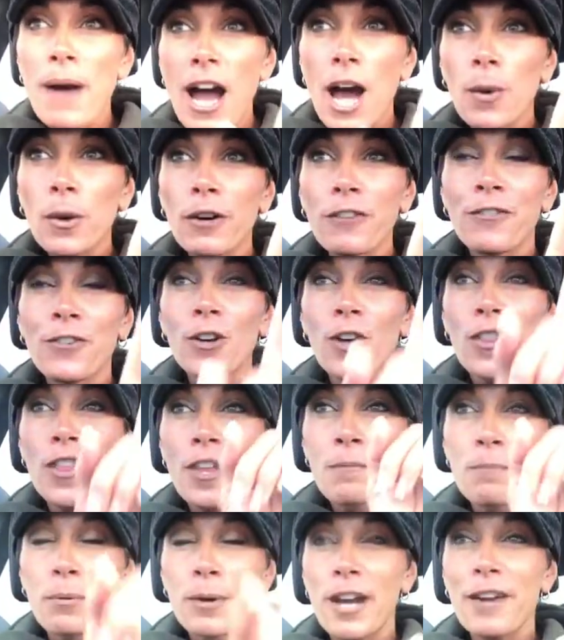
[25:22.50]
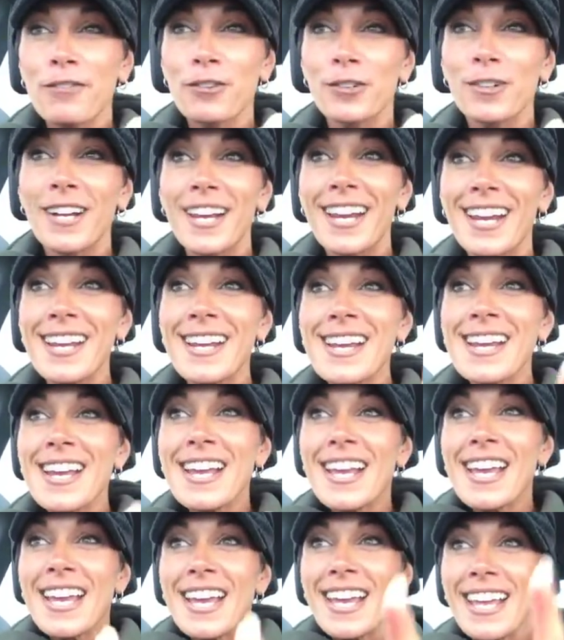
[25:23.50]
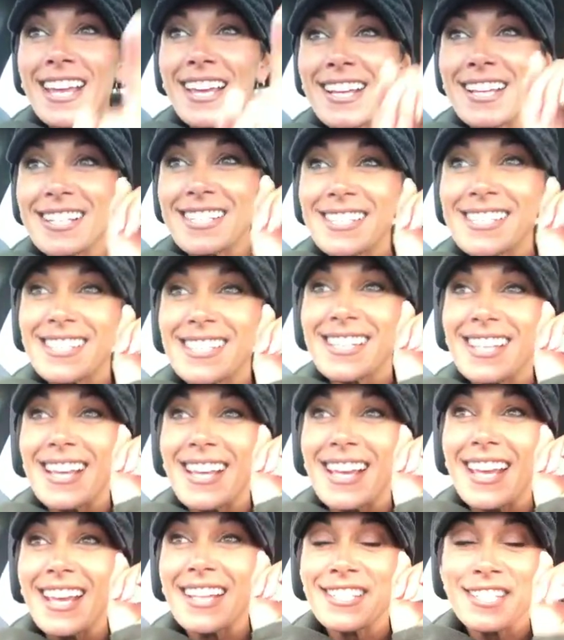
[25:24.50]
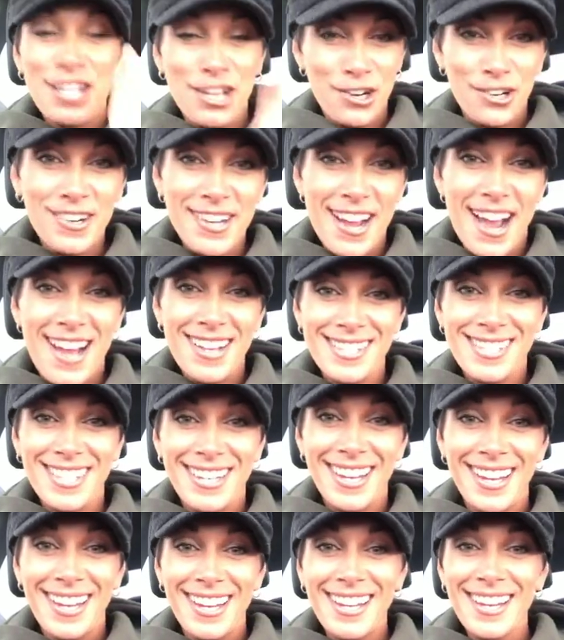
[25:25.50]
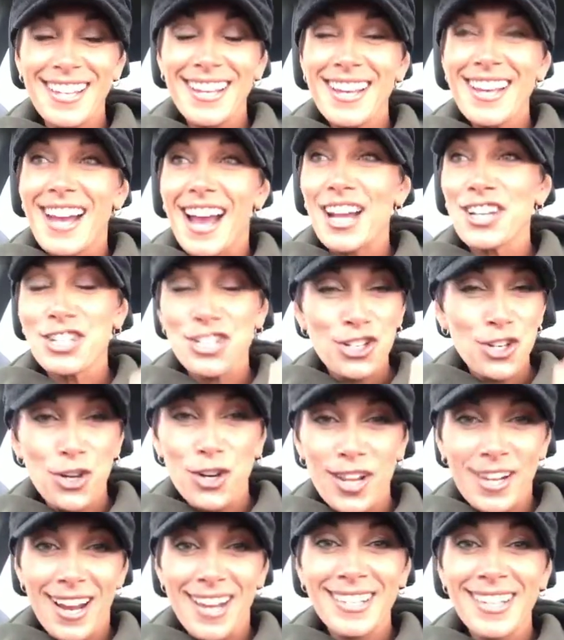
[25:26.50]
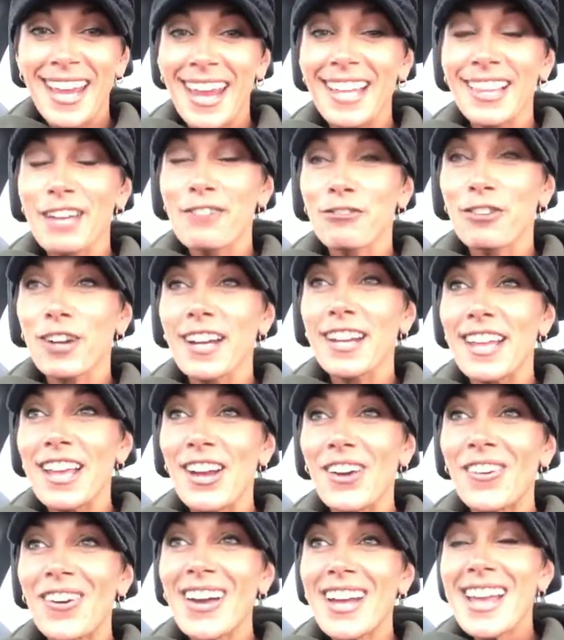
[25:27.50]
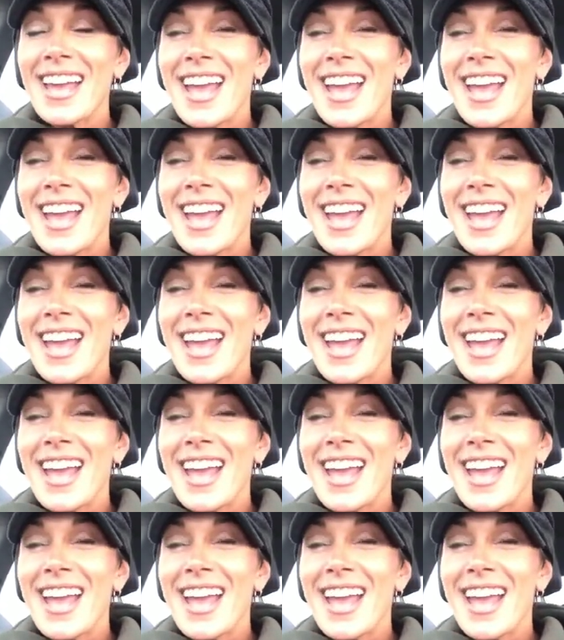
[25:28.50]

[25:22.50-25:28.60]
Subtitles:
powerful than bravery is curiosity. I just heard it on K-Love Radio.